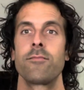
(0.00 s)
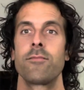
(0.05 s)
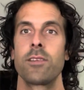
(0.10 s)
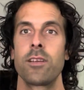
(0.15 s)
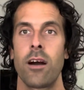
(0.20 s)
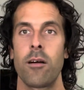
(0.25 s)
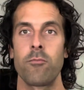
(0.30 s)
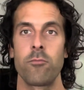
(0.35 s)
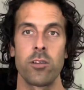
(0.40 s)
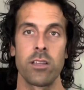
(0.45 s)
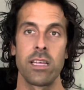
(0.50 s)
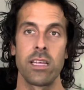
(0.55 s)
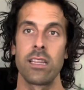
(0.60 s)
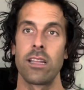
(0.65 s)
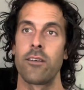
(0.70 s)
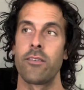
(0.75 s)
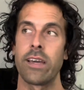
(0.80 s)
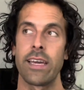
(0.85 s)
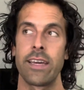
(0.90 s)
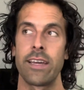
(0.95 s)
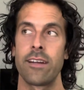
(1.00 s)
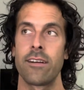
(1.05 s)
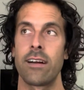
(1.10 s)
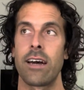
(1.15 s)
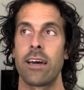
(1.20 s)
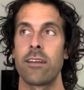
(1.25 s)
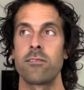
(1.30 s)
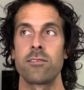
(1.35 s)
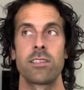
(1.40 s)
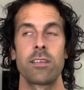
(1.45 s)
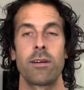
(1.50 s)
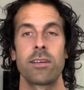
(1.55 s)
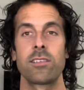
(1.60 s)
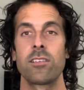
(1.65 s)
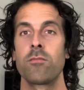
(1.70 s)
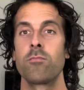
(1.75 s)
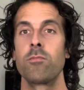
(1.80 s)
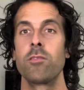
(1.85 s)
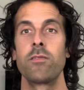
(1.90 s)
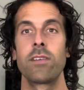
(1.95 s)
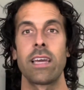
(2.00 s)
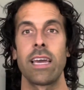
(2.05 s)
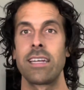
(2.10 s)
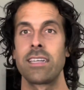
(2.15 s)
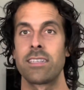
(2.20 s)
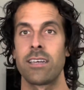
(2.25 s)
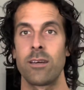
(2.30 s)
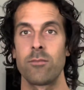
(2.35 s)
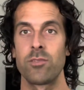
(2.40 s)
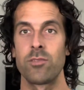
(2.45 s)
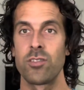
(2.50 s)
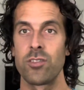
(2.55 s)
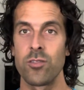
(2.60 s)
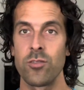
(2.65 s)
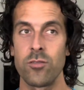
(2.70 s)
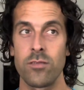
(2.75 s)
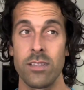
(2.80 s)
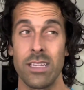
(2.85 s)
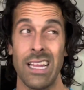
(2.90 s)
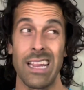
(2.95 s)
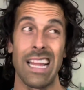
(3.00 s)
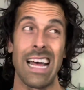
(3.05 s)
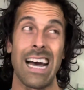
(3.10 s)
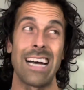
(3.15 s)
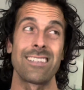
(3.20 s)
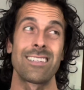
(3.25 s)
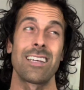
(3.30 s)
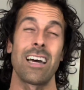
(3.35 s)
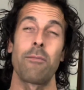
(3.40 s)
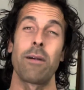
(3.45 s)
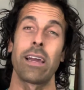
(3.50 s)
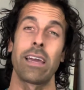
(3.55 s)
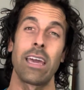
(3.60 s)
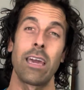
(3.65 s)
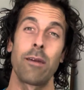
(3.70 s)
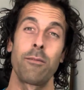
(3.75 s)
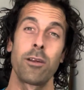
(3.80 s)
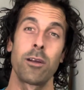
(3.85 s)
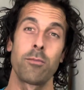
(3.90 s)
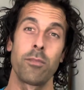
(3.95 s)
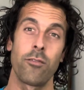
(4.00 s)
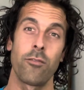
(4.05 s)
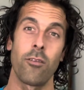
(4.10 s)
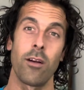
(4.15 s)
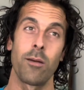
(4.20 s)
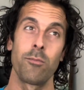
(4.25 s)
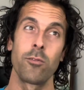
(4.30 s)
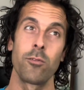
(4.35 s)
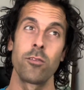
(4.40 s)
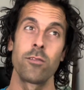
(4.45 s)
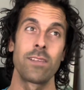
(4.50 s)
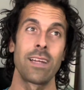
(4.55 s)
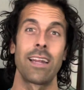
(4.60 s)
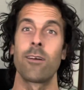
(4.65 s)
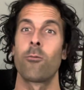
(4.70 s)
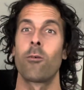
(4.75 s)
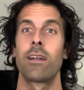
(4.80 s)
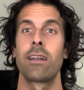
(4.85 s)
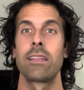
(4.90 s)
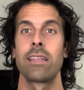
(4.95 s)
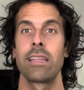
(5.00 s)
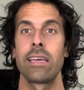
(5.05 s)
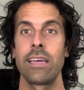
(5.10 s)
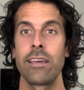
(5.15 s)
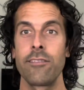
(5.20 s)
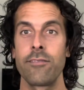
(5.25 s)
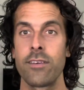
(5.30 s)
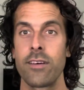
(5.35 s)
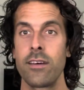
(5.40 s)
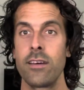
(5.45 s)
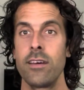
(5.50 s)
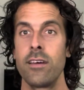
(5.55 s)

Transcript: You know, I'm really loving it here. I don't see myself moving anytime soon. The last time I came here before I moved, I didn't want to leave.